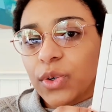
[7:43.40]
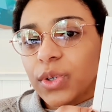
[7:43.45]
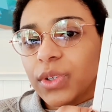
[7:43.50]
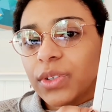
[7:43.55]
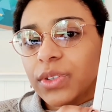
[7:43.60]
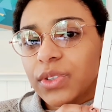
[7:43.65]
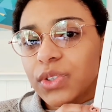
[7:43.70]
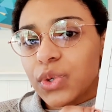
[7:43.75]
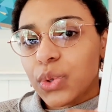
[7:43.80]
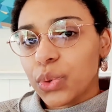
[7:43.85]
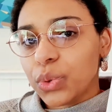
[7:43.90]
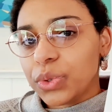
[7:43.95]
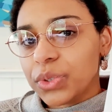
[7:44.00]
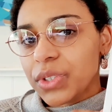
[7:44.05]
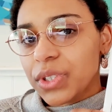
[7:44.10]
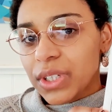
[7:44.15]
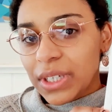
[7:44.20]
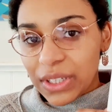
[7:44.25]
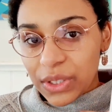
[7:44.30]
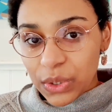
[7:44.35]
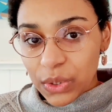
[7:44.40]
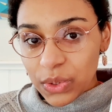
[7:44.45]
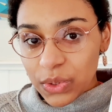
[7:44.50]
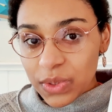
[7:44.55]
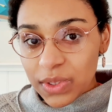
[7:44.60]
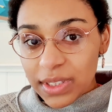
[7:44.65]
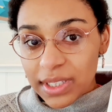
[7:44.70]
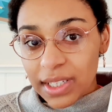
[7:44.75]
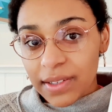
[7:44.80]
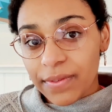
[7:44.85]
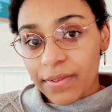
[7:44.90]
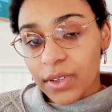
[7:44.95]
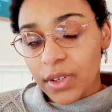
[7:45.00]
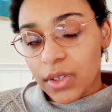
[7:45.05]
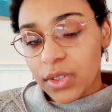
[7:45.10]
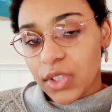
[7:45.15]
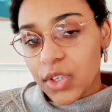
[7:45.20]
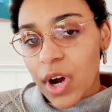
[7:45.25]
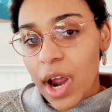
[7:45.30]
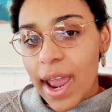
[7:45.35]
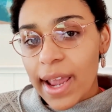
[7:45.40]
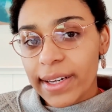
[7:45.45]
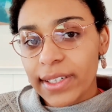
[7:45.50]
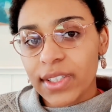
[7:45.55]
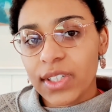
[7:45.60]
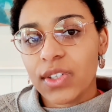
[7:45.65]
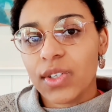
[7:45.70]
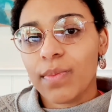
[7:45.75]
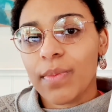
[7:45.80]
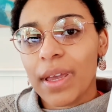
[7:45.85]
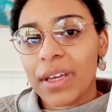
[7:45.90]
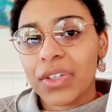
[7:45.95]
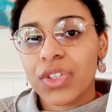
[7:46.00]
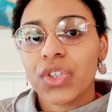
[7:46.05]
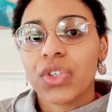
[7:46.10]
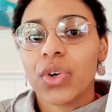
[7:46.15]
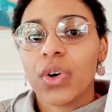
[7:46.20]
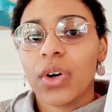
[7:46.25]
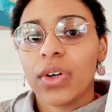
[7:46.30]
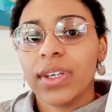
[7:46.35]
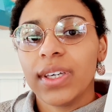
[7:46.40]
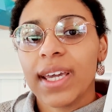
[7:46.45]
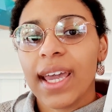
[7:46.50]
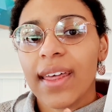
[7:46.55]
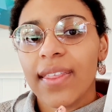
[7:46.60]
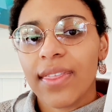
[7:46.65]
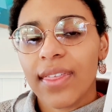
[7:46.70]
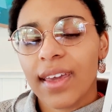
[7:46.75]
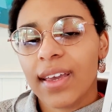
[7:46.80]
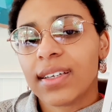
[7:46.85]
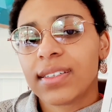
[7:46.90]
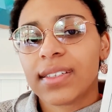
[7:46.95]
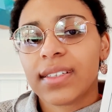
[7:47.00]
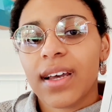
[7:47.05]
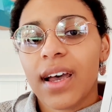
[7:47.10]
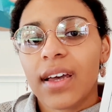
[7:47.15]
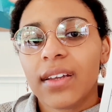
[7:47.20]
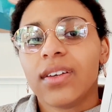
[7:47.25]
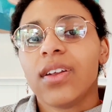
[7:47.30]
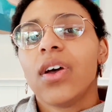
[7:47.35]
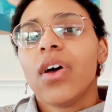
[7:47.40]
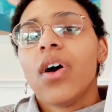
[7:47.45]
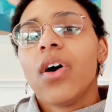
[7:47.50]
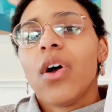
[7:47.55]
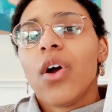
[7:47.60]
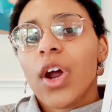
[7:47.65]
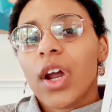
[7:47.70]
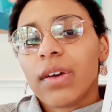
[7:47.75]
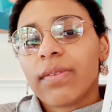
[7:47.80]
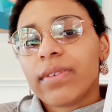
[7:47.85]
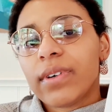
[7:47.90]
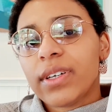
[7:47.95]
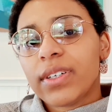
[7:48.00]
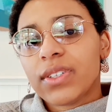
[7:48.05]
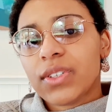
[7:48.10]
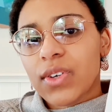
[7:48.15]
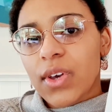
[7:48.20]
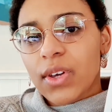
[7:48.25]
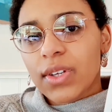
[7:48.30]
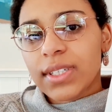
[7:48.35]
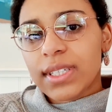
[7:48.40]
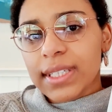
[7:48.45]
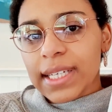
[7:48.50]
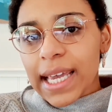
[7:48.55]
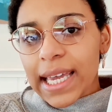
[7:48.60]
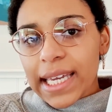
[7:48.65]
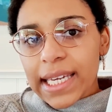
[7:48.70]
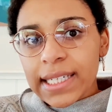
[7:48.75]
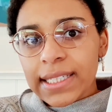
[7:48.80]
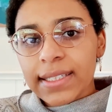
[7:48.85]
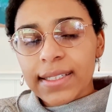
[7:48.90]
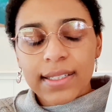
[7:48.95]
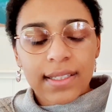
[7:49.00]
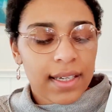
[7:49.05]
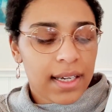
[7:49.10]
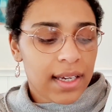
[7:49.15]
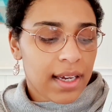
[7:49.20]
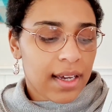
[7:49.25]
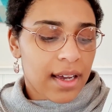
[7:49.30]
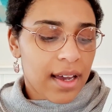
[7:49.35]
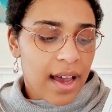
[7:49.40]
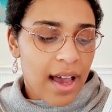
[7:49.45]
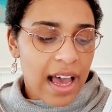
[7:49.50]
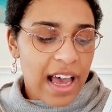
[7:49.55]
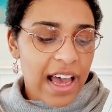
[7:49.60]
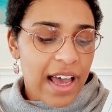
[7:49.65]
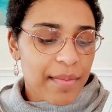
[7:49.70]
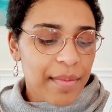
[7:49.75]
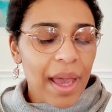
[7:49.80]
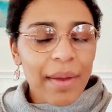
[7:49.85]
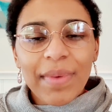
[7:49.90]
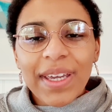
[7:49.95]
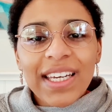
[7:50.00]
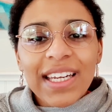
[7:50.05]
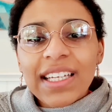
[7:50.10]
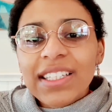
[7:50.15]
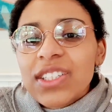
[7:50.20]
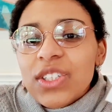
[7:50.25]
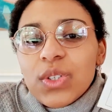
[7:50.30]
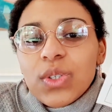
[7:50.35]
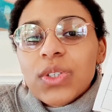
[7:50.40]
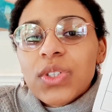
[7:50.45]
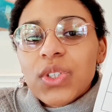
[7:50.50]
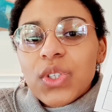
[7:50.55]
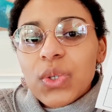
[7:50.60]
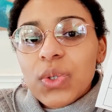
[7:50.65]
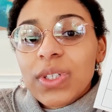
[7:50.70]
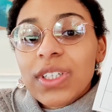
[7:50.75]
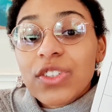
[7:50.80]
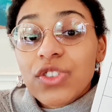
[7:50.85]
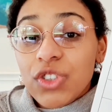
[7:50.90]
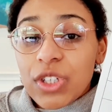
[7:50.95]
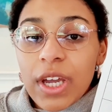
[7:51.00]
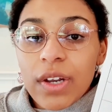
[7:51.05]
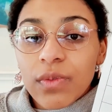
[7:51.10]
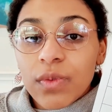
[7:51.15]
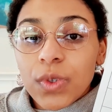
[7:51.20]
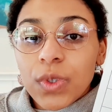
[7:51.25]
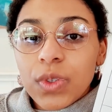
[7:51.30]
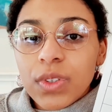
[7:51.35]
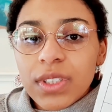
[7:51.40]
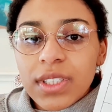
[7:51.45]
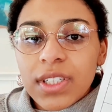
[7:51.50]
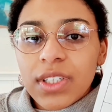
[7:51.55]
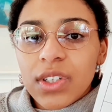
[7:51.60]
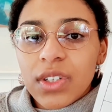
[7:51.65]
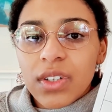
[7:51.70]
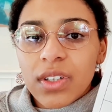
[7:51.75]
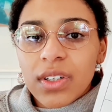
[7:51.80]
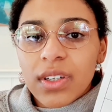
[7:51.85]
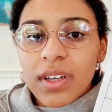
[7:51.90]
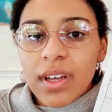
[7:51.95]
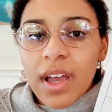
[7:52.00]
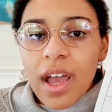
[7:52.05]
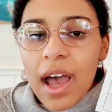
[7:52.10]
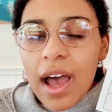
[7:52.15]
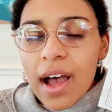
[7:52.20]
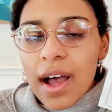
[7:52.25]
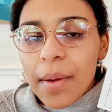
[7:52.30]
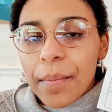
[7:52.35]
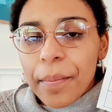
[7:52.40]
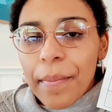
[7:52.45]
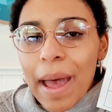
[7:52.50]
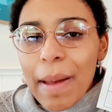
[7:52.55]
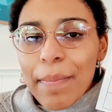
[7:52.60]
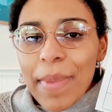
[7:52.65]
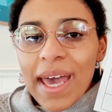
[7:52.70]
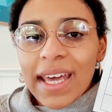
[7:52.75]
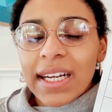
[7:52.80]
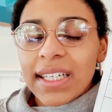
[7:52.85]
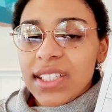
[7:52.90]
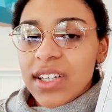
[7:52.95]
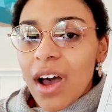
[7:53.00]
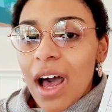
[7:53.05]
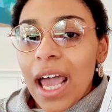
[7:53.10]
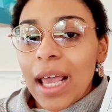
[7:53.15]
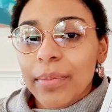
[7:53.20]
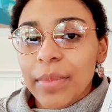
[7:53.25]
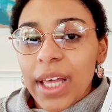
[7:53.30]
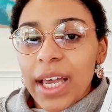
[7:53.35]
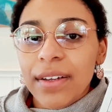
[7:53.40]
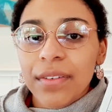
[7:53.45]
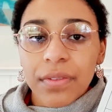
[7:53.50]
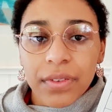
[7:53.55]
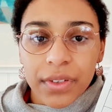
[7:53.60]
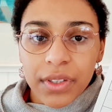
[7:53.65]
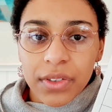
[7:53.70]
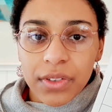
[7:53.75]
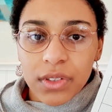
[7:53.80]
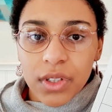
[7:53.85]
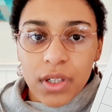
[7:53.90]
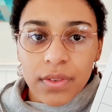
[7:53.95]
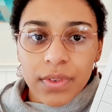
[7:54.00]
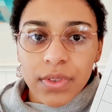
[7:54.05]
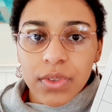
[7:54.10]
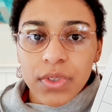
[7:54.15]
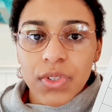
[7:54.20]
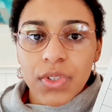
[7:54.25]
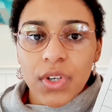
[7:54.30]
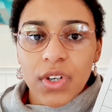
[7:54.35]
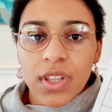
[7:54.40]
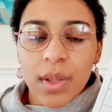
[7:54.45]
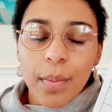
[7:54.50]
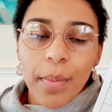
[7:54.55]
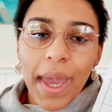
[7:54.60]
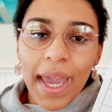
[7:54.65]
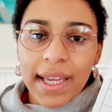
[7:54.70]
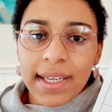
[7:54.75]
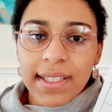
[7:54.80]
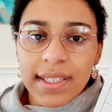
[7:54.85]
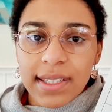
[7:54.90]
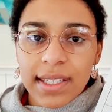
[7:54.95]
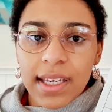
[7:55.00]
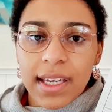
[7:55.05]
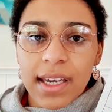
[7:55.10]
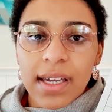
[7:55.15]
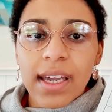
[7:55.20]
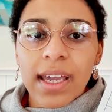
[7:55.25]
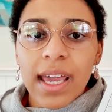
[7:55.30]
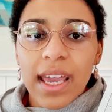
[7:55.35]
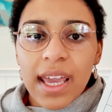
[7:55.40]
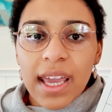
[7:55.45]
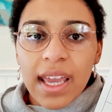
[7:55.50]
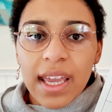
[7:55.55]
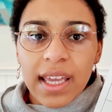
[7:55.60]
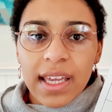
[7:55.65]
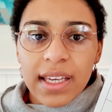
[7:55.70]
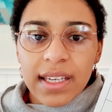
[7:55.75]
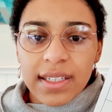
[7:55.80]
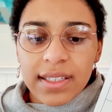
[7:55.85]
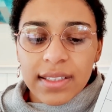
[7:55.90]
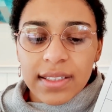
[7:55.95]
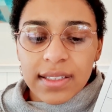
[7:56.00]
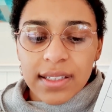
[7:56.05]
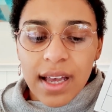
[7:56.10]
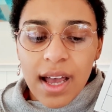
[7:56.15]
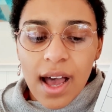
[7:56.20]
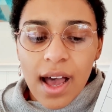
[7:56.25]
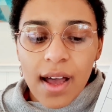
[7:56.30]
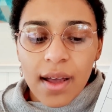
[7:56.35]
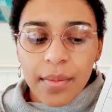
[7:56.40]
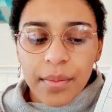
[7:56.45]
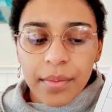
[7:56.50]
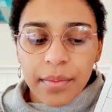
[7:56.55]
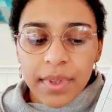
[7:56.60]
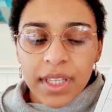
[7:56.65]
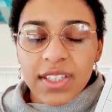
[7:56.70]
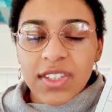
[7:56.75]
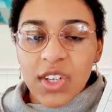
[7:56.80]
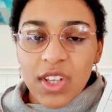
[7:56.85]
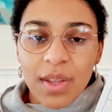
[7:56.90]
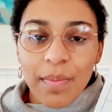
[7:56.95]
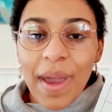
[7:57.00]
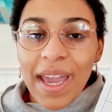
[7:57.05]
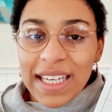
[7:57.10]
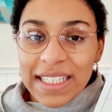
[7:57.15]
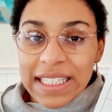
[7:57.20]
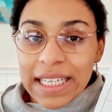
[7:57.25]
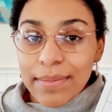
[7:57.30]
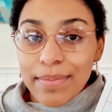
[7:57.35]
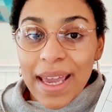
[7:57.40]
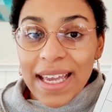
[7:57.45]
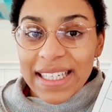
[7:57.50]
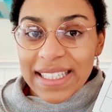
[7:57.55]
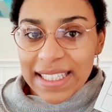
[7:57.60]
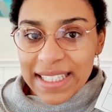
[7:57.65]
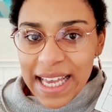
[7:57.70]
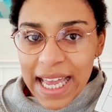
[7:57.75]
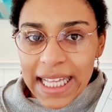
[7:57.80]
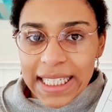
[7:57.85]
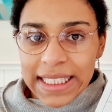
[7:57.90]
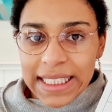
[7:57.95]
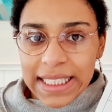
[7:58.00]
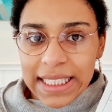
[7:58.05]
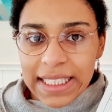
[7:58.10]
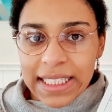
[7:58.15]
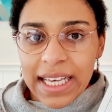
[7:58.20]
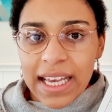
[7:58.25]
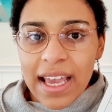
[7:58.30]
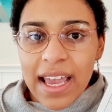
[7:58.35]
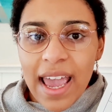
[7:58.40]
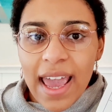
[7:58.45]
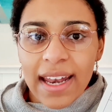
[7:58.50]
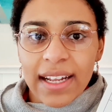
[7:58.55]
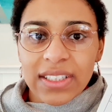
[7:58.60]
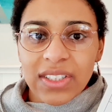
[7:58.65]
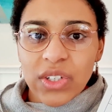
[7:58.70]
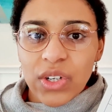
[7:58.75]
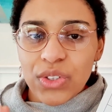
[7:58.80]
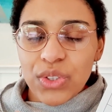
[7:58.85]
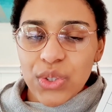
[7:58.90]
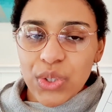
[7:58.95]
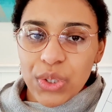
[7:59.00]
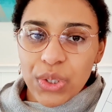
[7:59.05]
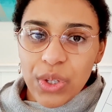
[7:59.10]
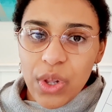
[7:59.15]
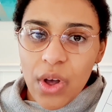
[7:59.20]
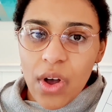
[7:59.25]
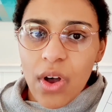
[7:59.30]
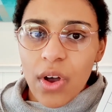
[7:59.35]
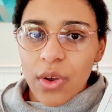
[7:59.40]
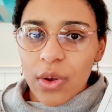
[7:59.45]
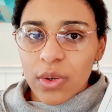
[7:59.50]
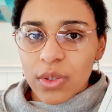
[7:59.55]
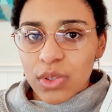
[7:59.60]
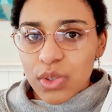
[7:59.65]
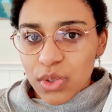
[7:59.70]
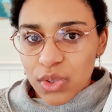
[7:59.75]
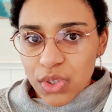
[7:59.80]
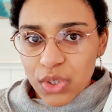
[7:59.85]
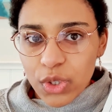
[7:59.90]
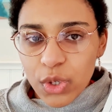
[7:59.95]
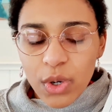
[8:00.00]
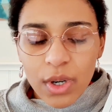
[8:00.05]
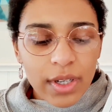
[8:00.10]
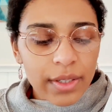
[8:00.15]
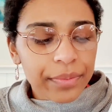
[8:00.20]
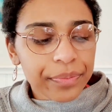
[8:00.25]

tool to use if you're trying to make sure you get things done over certain days. I mean, it's a good tool in general to map out a timeline for your novel, so the pacing is the pacing makes sense and it's not too long or too short.